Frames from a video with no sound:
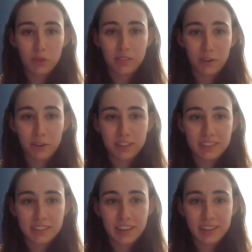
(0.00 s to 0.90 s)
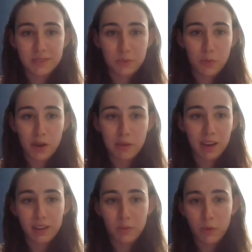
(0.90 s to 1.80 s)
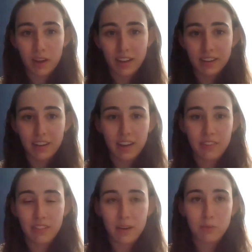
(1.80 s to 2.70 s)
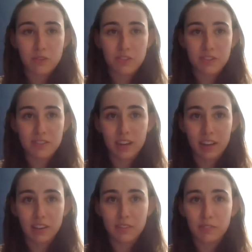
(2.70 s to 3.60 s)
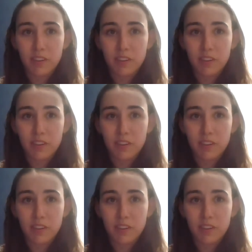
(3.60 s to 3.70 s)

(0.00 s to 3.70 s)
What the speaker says: with an architect way back when. And that was just kind of